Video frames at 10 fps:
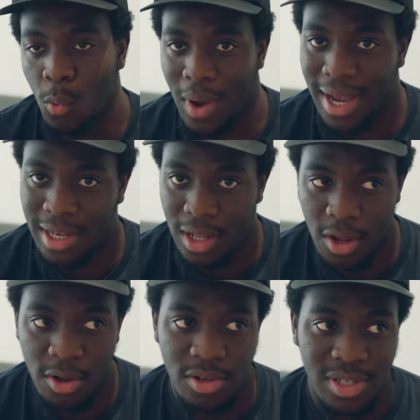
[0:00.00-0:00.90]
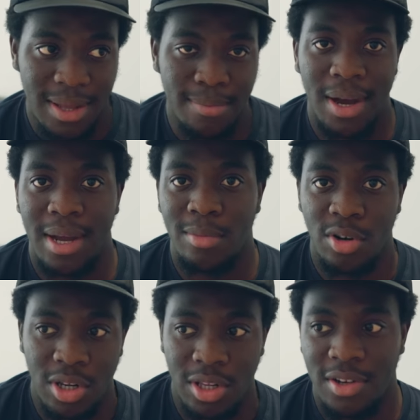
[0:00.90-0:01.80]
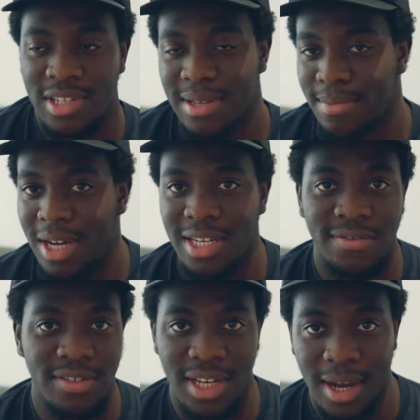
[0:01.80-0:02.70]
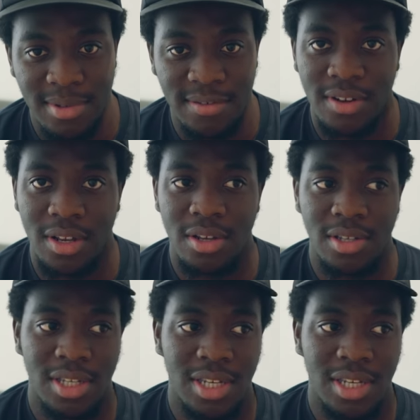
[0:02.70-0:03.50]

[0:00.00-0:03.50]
wear clothes, they buy more clothes, they buy different types of clothes.